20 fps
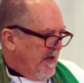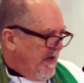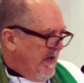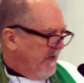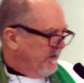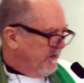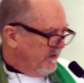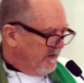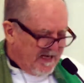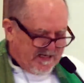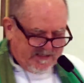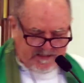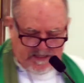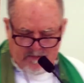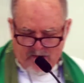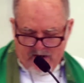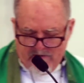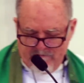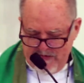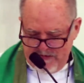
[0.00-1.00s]
And the last
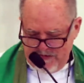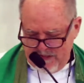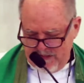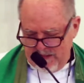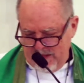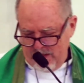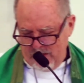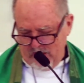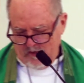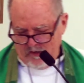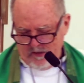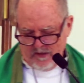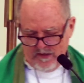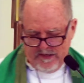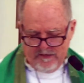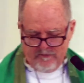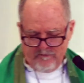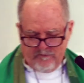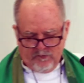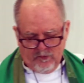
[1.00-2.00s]
time I visited her
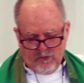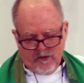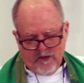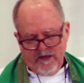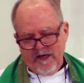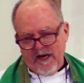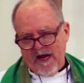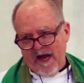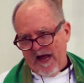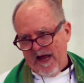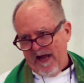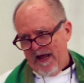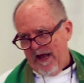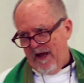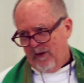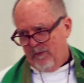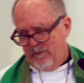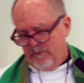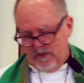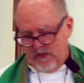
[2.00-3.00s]
in Florida, I
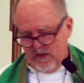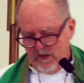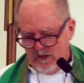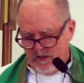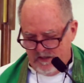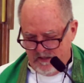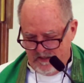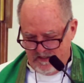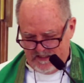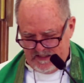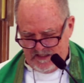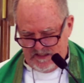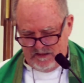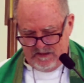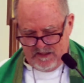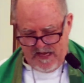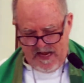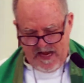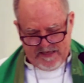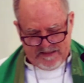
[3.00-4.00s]
helped her
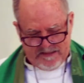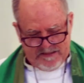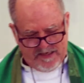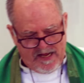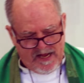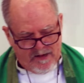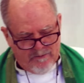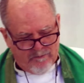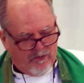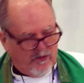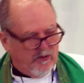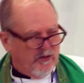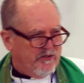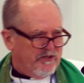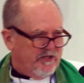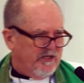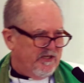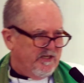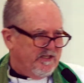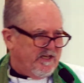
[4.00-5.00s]
select and
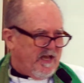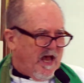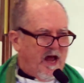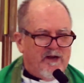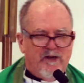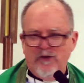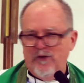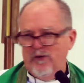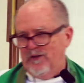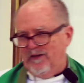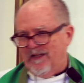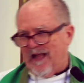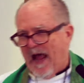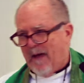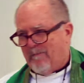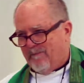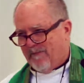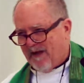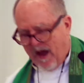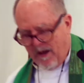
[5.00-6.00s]
purchase a new
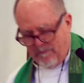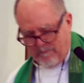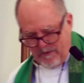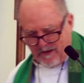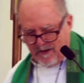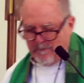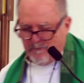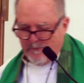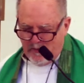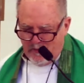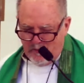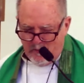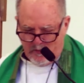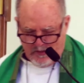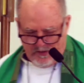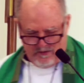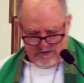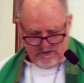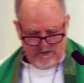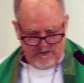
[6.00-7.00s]
laptop
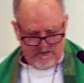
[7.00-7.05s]
computer.